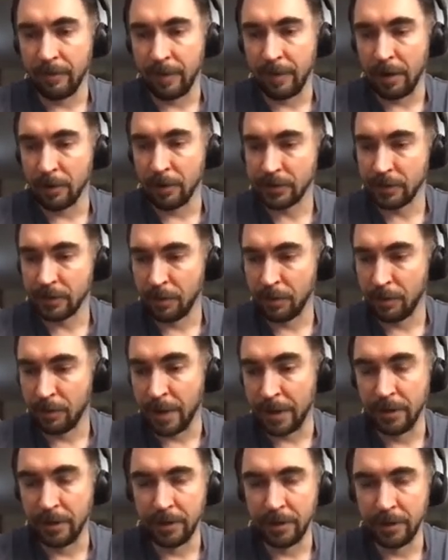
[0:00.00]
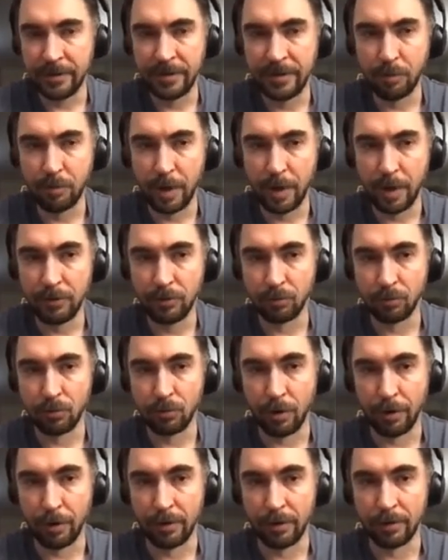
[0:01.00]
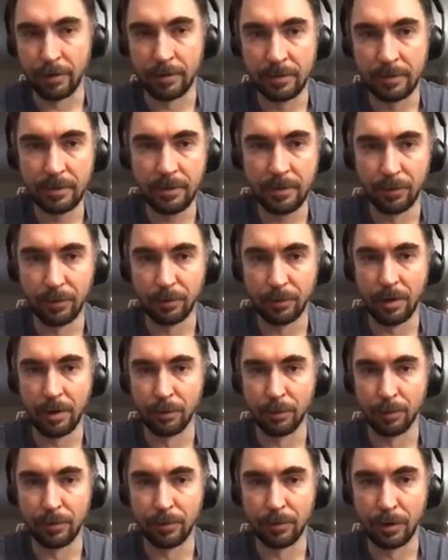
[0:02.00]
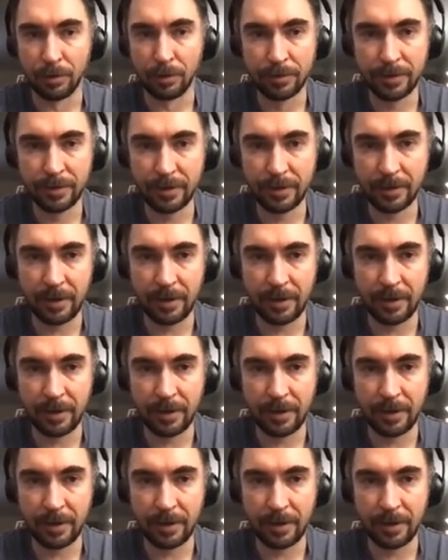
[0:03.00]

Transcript: There are also many easy ways to run your own nodes.